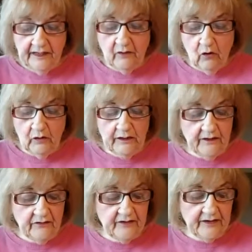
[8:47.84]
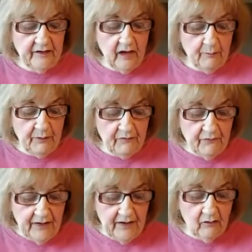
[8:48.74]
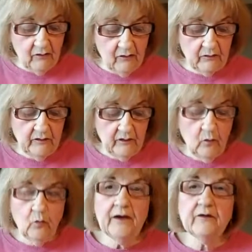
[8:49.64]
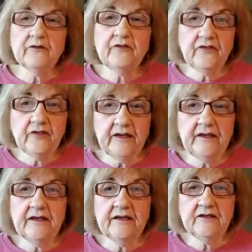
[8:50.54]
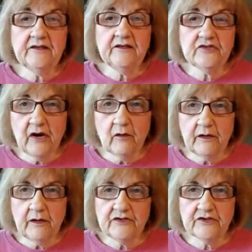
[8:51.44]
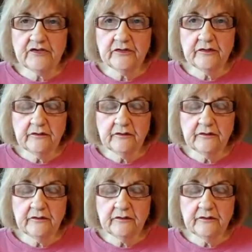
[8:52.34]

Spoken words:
and holiness cannot be found where sin is cherished.